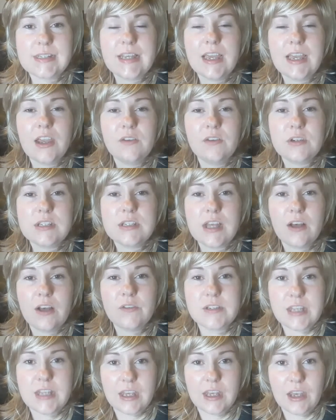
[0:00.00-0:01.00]
Take care of
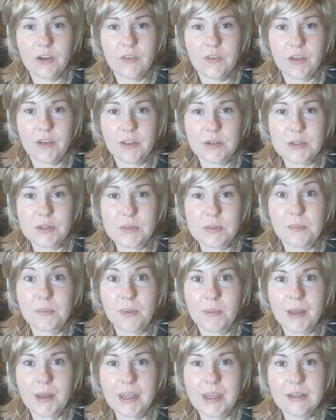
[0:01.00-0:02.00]
yourself and take care of others.
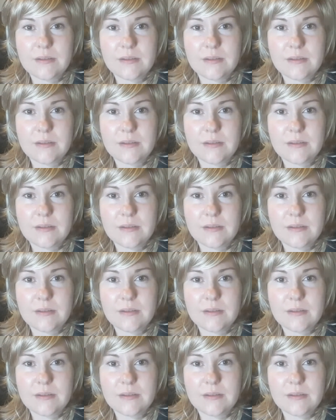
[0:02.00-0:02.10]
Bye-bye.